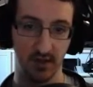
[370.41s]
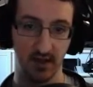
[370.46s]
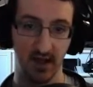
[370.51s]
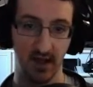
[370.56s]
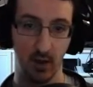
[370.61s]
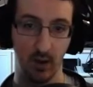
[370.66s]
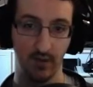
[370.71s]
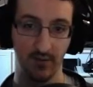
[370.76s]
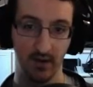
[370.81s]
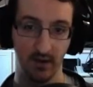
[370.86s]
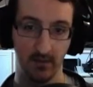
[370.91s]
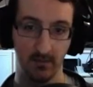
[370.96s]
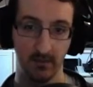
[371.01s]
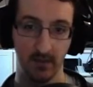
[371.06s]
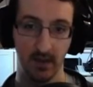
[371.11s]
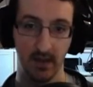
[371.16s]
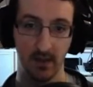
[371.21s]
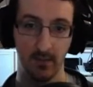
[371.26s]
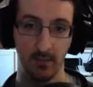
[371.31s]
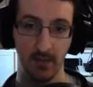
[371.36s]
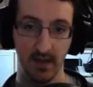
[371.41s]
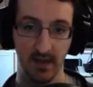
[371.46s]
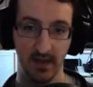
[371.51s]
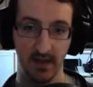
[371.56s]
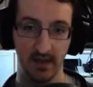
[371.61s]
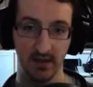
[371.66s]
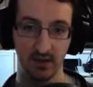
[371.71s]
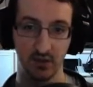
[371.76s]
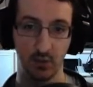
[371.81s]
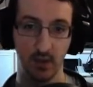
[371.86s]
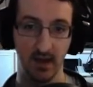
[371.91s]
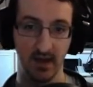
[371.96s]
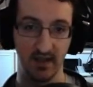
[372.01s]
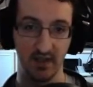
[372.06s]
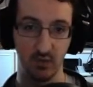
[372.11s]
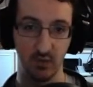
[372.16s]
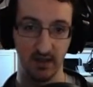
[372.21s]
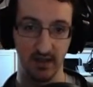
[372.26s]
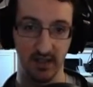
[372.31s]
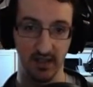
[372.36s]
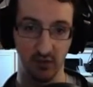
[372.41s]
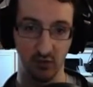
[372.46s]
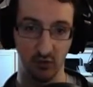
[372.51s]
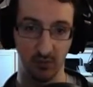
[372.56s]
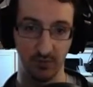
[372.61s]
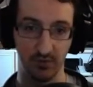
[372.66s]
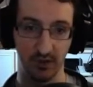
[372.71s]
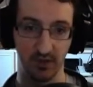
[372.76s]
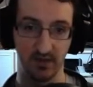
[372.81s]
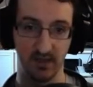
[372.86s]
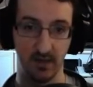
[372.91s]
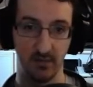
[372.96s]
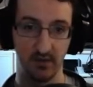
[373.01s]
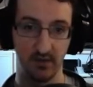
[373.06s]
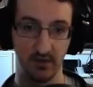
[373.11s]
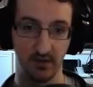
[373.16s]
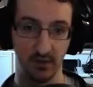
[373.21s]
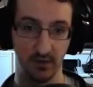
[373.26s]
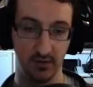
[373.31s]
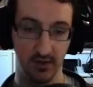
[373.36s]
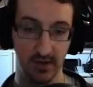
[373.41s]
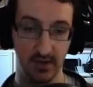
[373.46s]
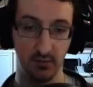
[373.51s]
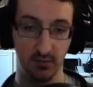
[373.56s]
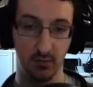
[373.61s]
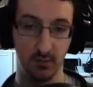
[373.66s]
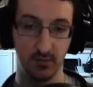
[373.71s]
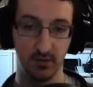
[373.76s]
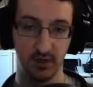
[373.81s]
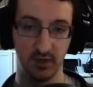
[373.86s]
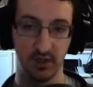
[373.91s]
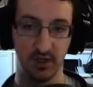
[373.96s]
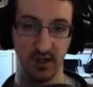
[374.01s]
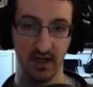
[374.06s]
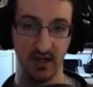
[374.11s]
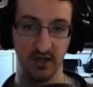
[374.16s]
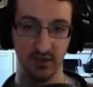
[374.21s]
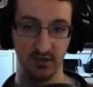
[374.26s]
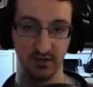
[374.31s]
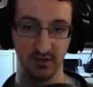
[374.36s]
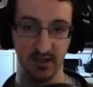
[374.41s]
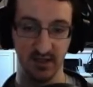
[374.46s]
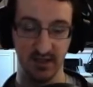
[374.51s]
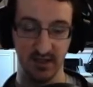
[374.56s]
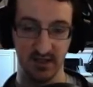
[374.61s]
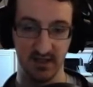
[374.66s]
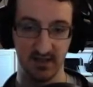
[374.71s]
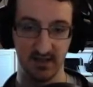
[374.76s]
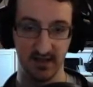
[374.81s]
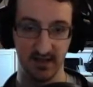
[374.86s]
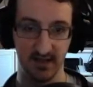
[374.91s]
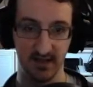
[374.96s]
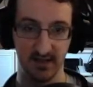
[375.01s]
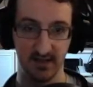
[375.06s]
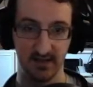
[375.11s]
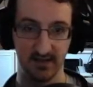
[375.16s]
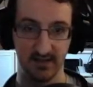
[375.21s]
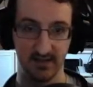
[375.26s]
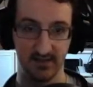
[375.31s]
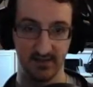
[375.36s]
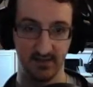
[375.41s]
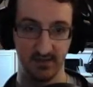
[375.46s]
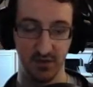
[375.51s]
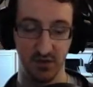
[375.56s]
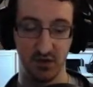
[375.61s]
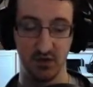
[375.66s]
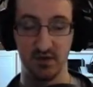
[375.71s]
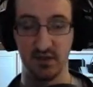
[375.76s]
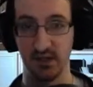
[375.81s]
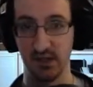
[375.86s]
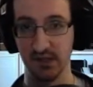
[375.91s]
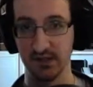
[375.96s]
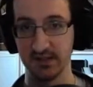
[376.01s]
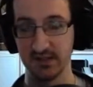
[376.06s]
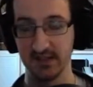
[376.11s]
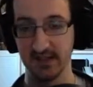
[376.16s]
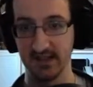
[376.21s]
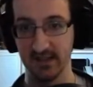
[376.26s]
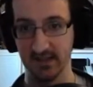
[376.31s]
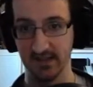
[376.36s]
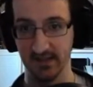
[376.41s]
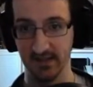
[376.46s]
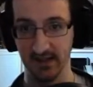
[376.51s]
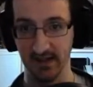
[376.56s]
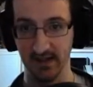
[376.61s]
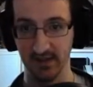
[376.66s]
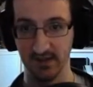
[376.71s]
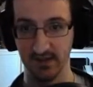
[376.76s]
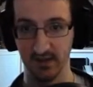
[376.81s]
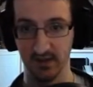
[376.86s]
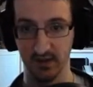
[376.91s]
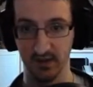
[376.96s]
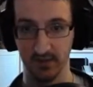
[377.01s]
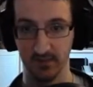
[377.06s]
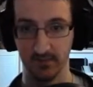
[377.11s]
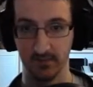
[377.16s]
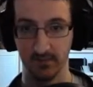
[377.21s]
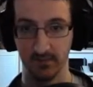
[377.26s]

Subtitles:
However, being hit twice will interrupt your charge and unleash the attack. There's a lot to take in there. So